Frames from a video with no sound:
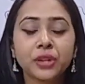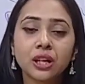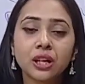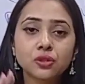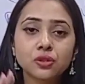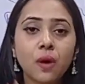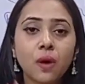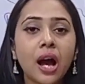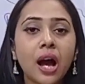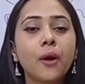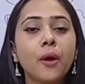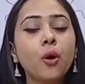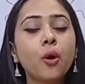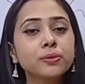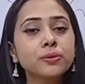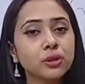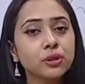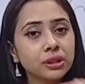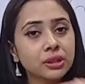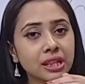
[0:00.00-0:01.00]
So I hope
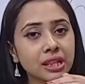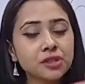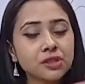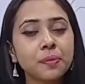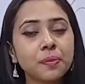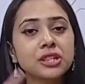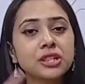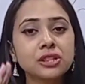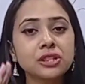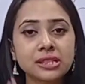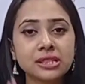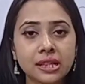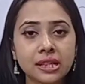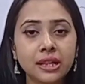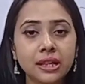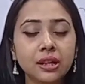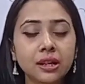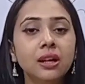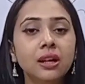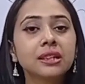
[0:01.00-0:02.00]
so this much is
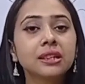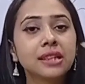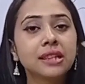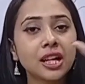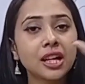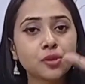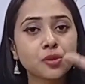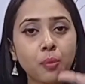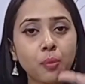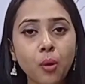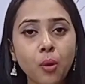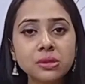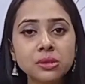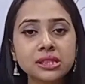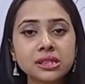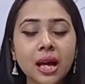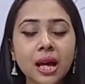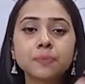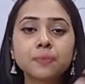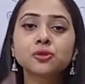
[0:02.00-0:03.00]
clear that Bowman's
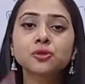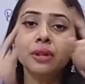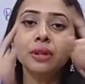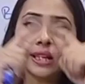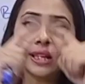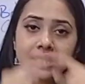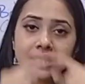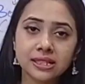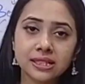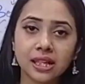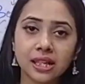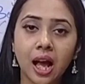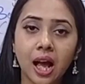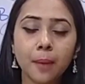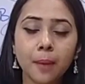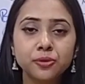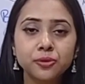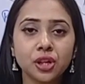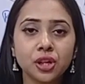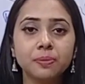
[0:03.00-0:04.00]
capsule, it is the
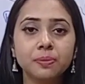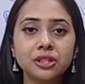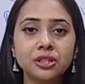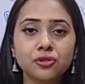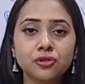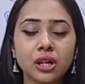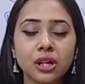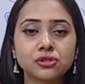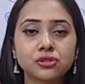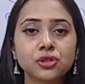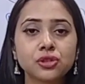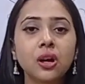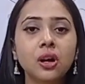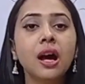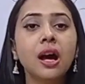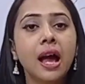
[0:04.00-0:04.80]
cup-shaped structure